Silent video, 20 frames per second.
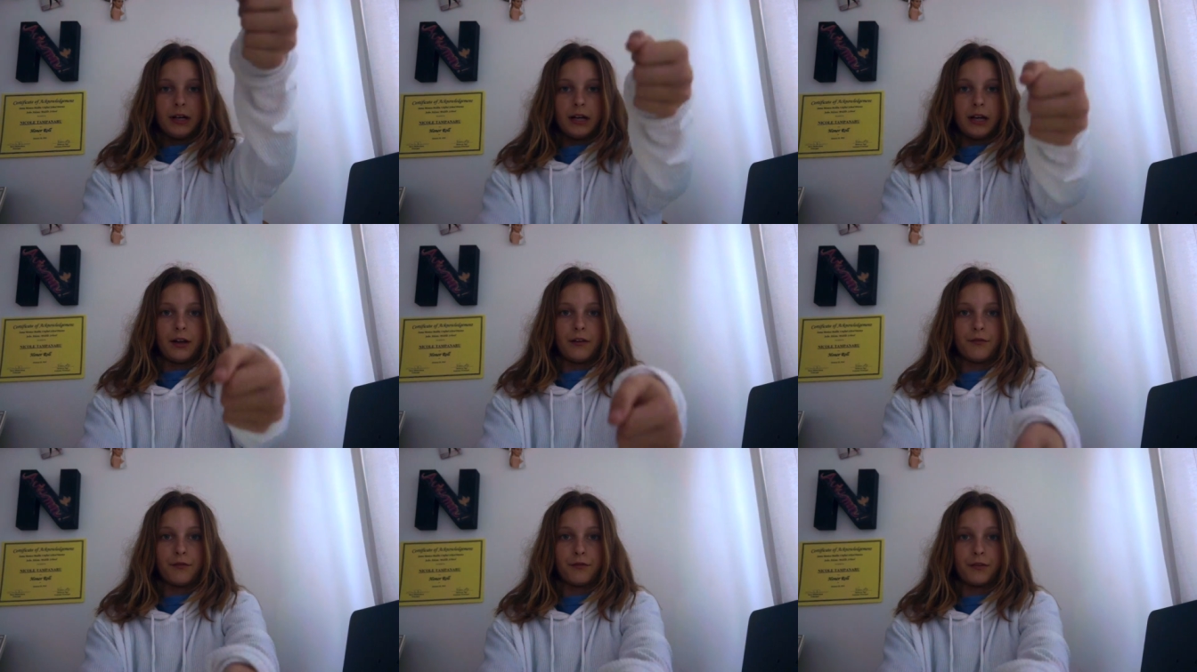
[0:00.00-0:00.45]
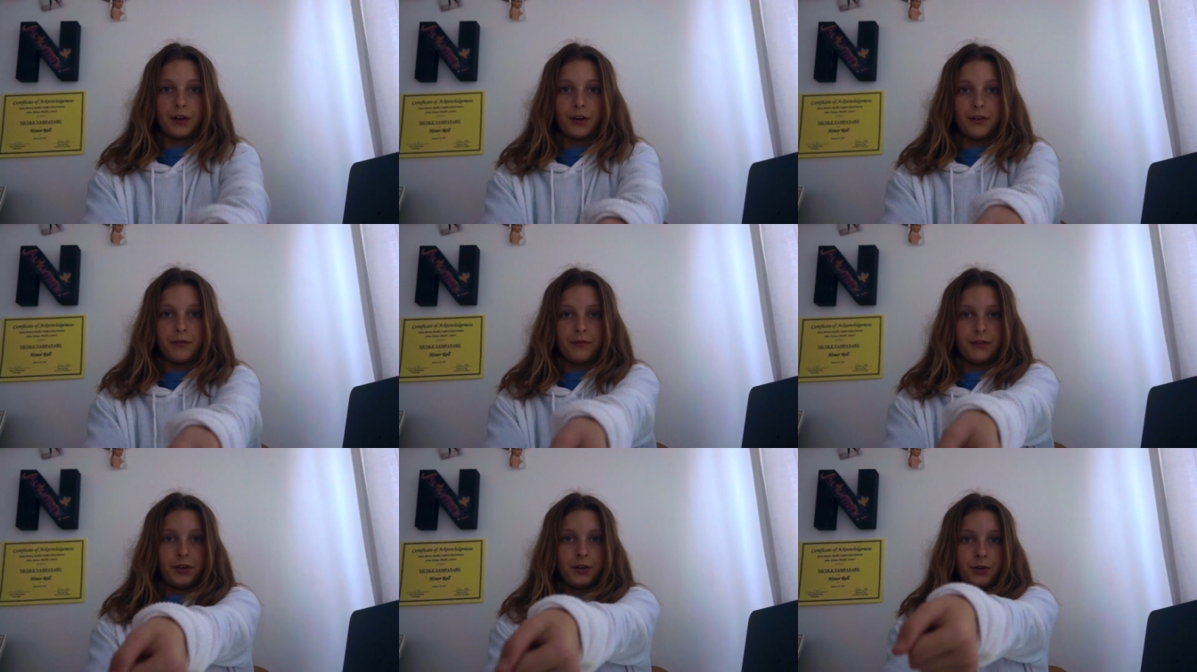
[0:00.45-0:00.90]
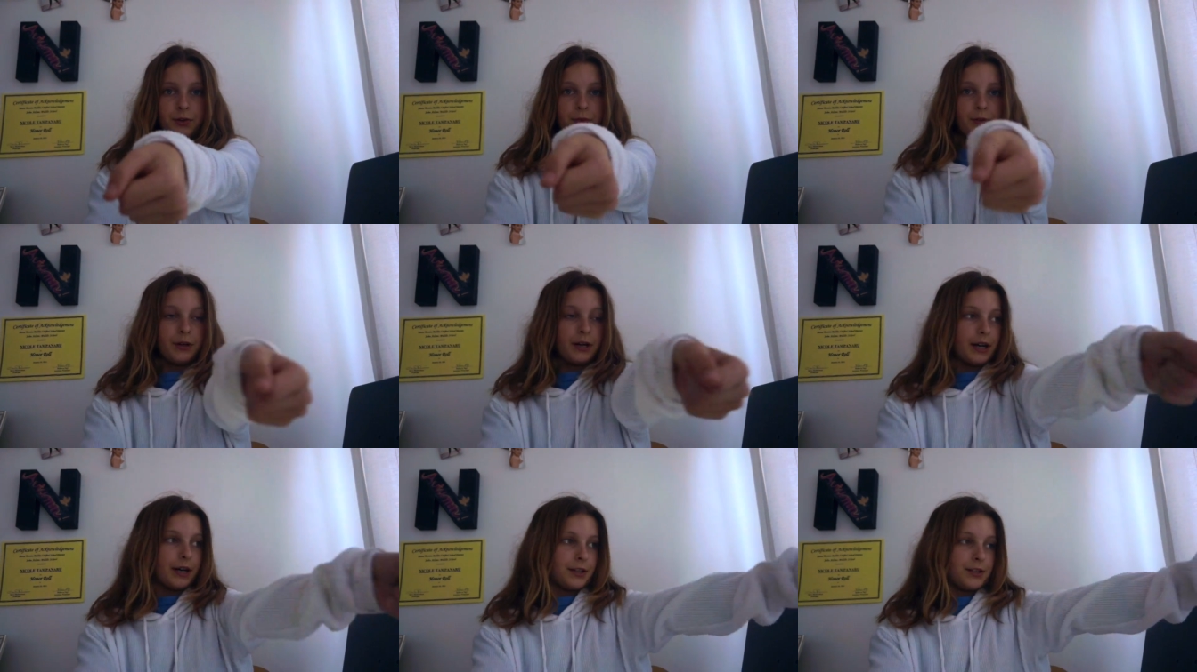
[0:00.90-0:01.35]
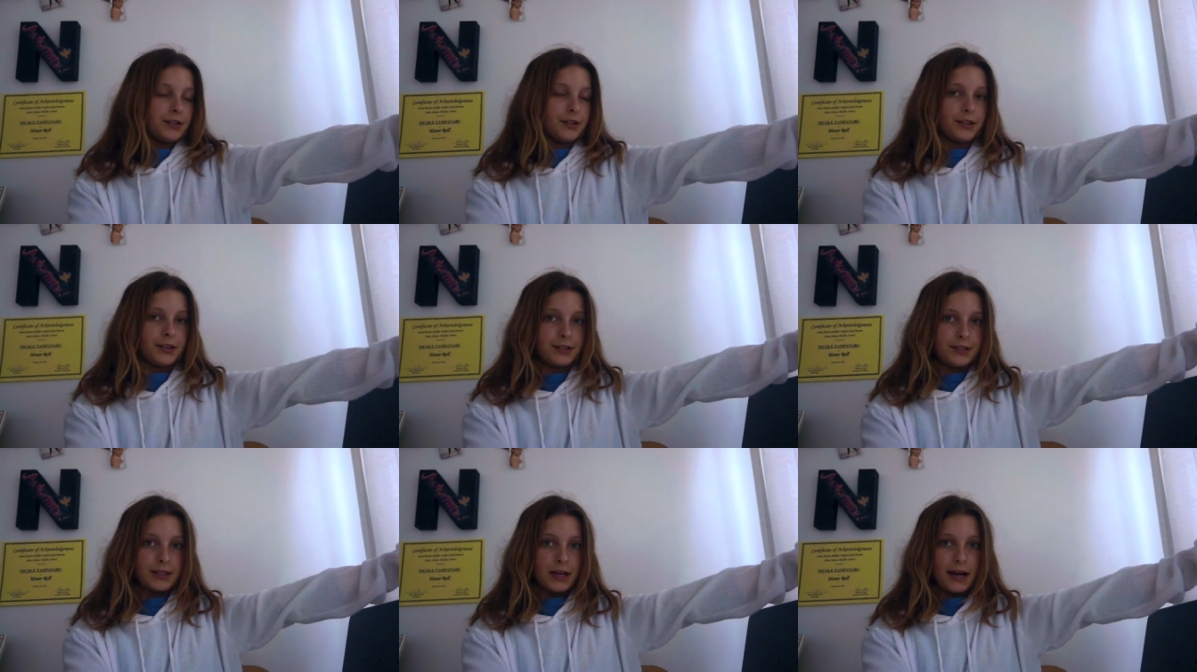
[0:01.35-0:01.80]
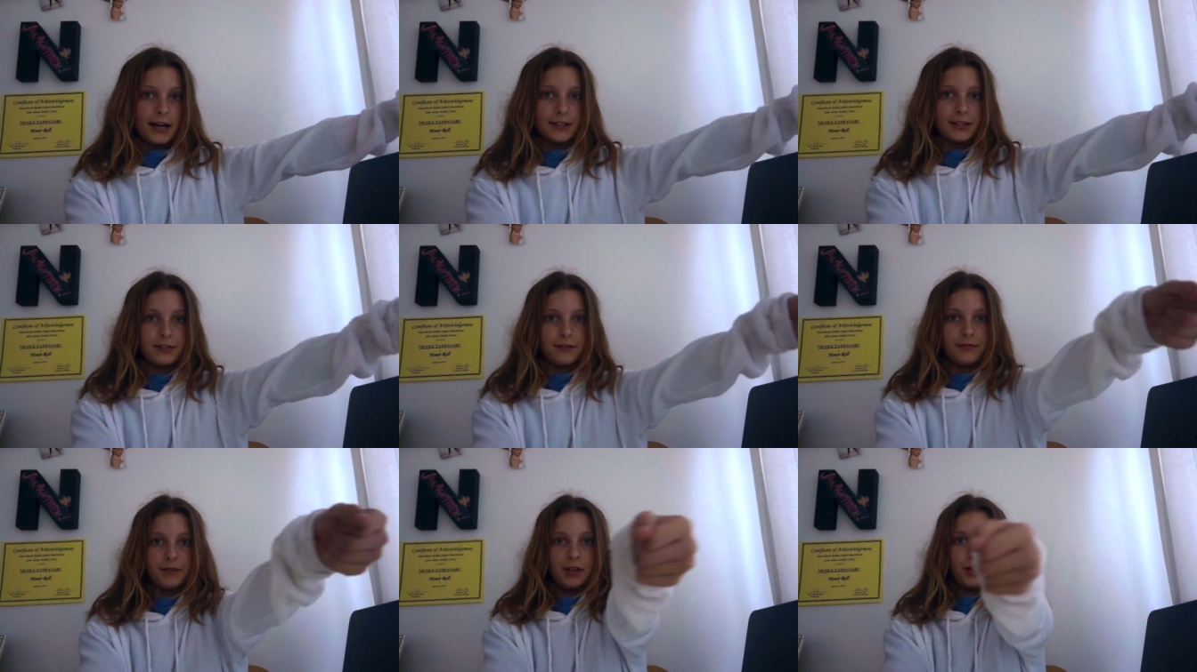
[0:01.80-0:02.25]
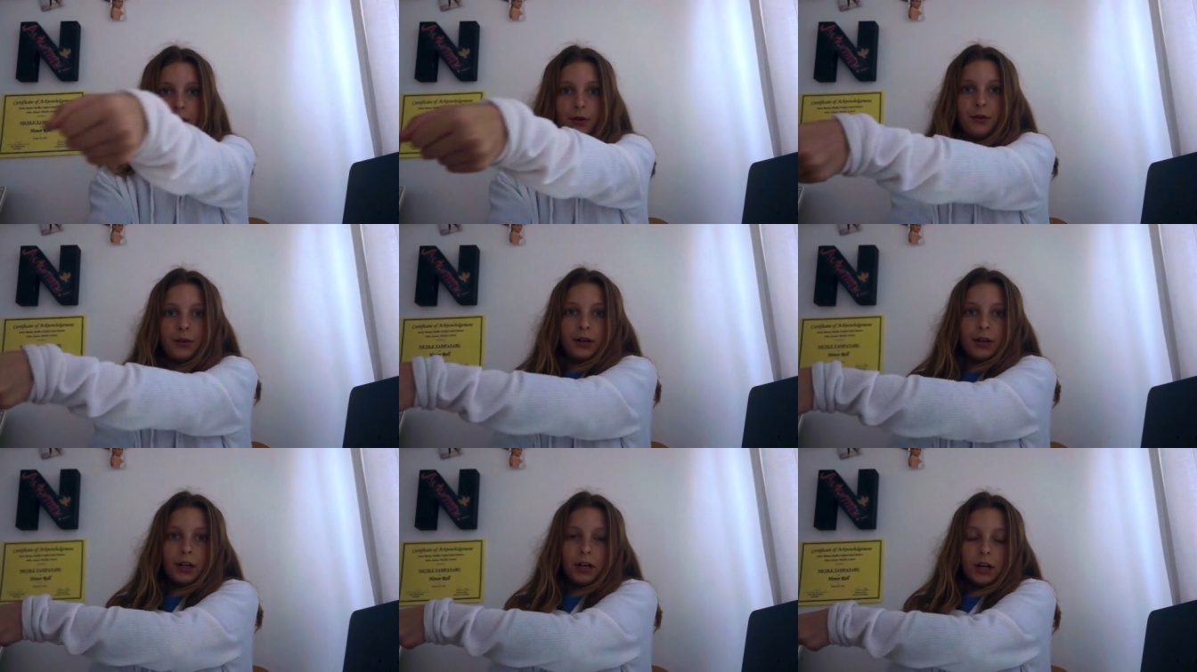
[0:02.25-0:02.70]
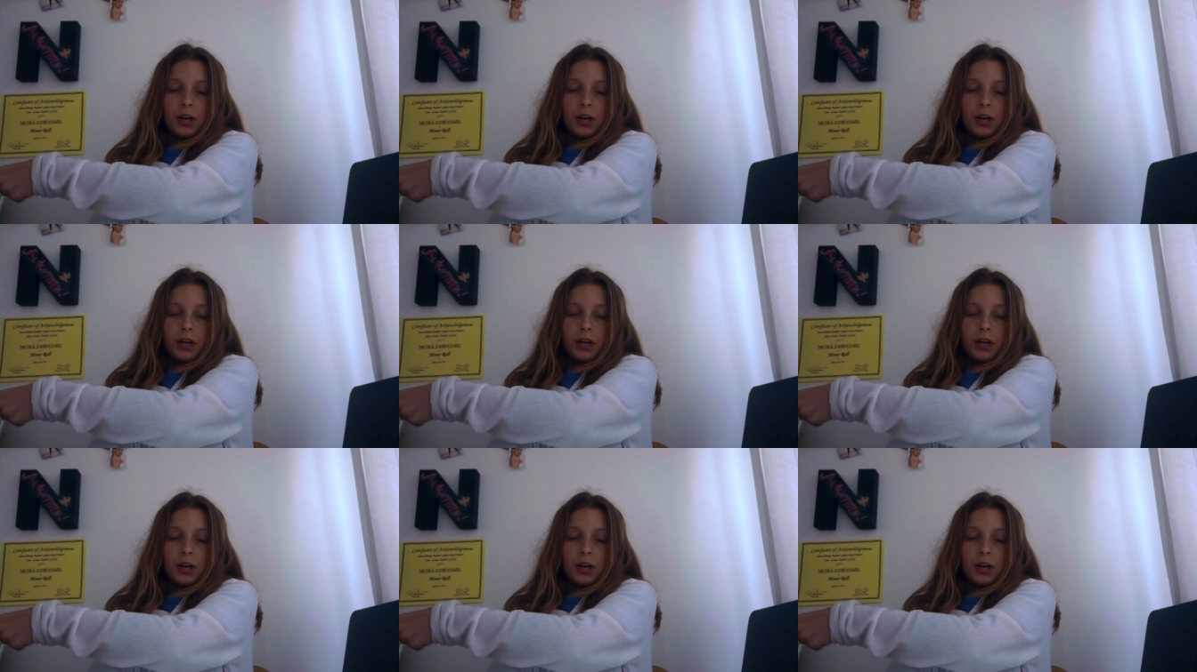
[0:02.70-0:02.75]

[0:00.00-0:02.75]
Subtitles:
in front of you, and to the sides of you